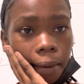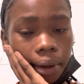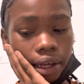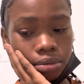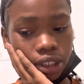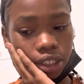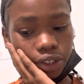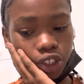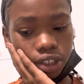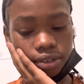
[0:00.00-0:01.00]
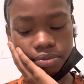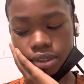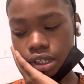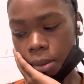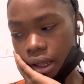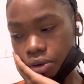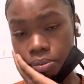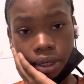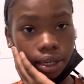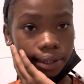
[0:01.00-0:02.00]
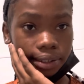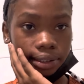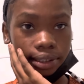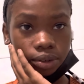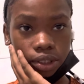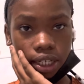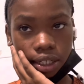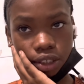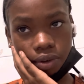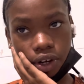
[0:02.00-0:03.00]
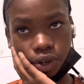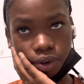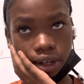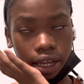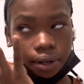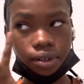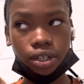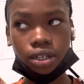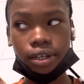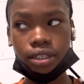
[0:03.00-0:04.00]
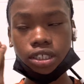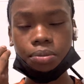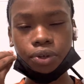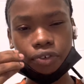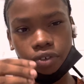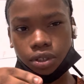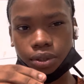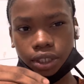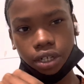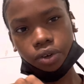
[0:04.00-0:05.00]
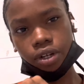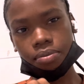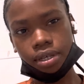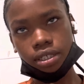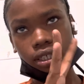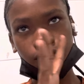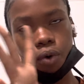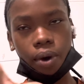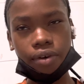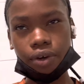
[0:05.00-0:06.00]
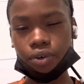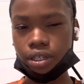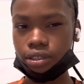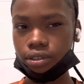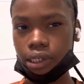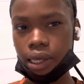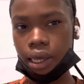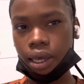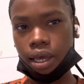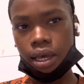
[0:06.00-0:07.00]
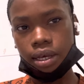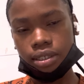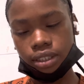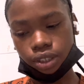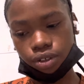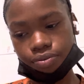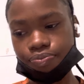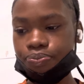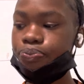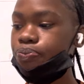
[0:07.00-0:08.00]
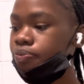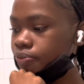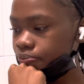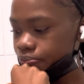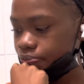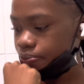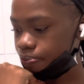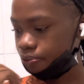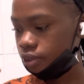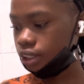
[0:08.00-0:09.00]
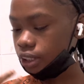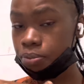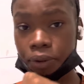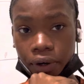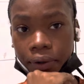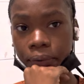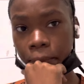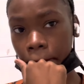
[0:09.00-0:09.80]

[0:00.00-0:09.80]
I'm just here chilling in the bathroom because outside is very cold and NCB refused to turn on them AC for whatever reason. So, this is me right now.